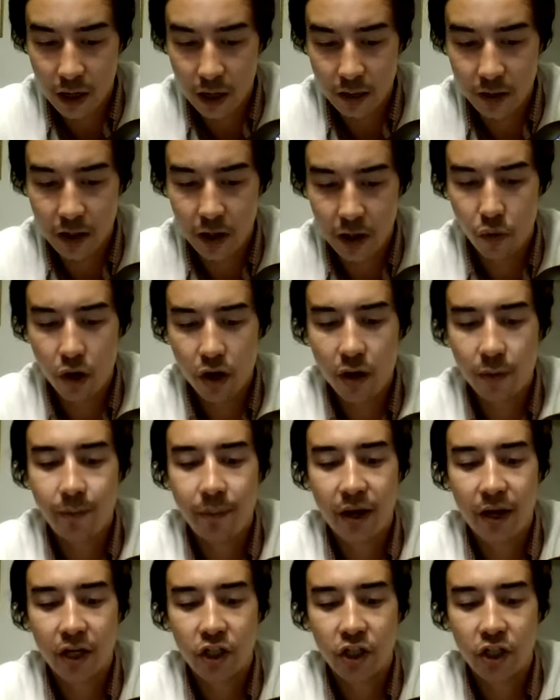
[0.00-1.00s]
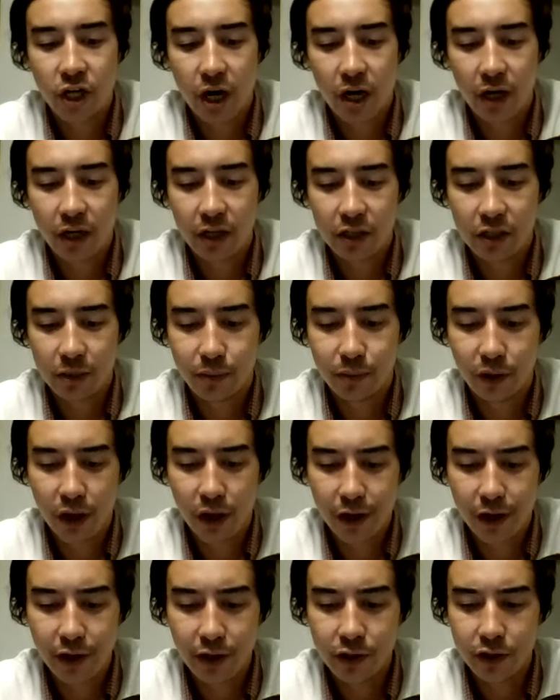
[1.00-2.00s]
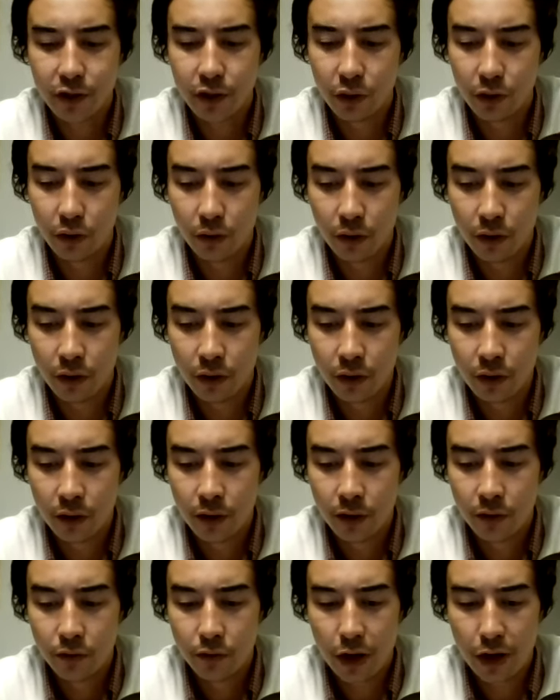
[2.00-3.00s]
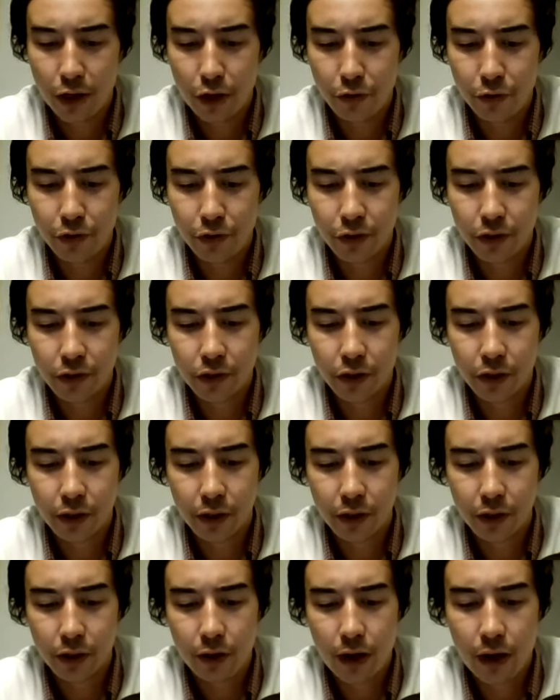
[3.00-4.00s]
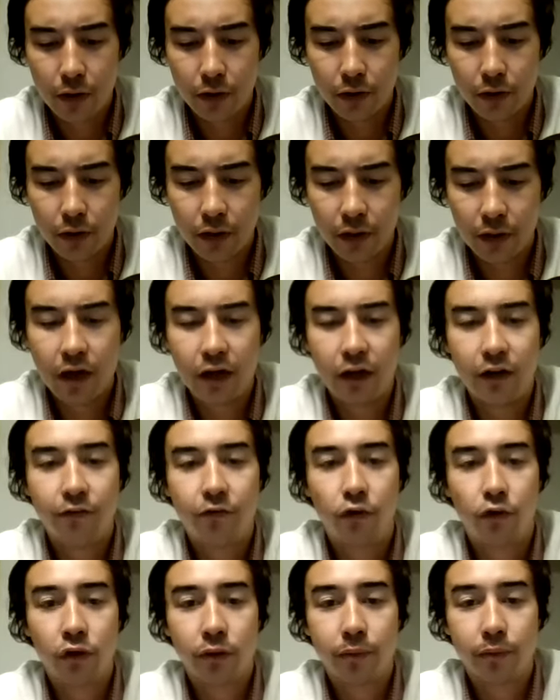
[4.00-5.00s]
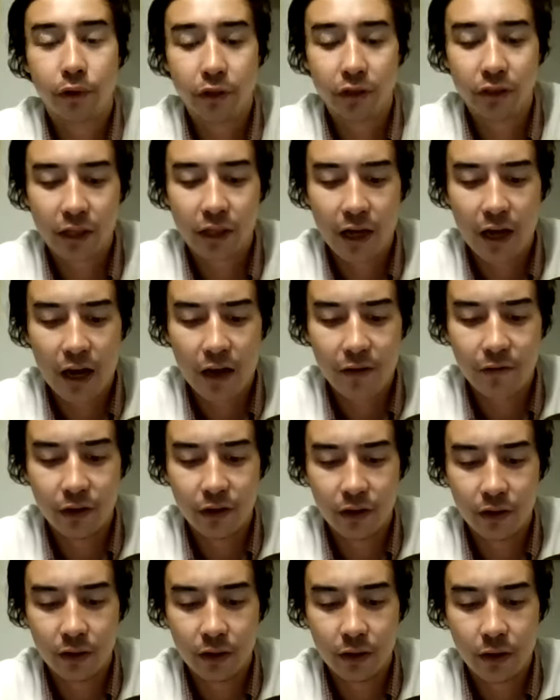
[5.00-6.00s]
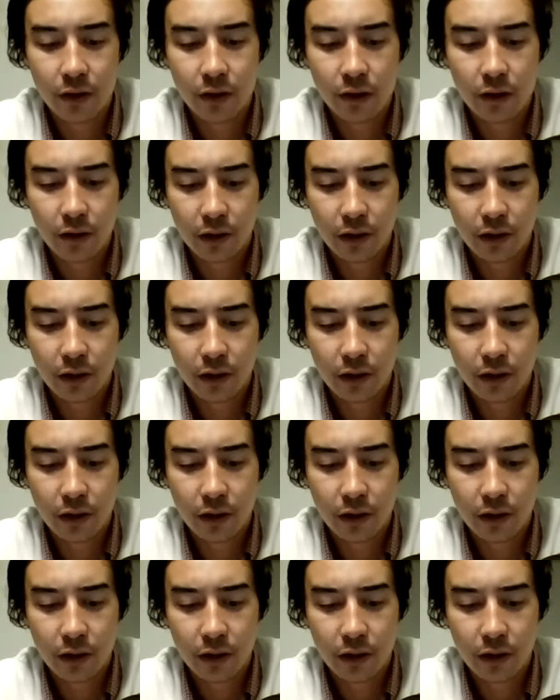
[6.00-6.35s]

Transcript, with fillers: and they want to ban Chinese suppliers. So right now they're just looking around at any vulnerabilities they have and